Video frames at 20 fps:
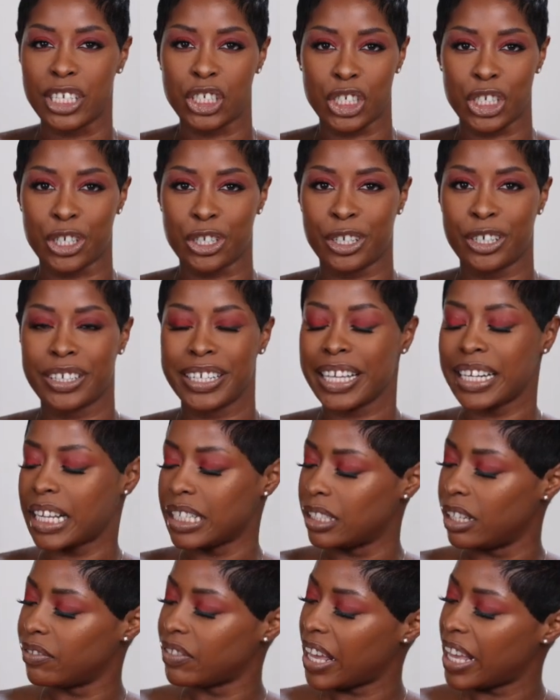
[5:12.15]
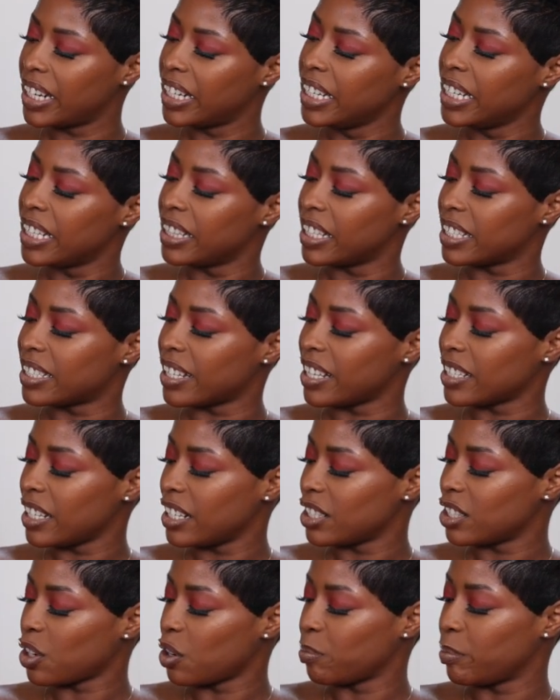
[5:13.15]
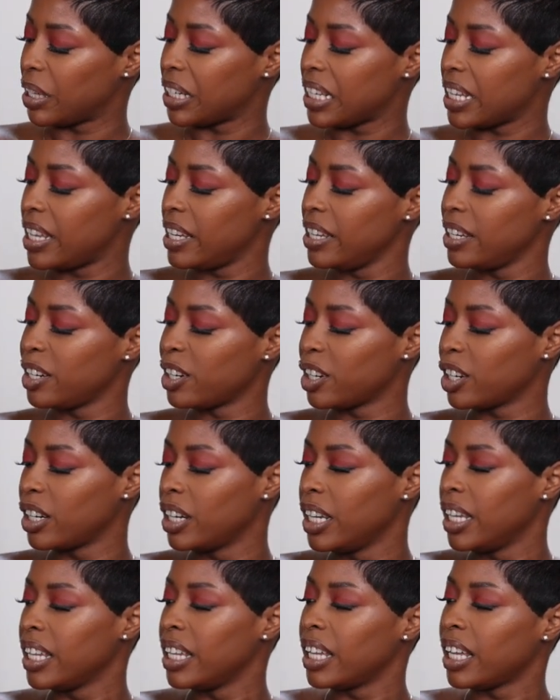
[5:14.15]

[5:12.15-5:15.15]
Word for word: edgier. And I love that. This says insert money here.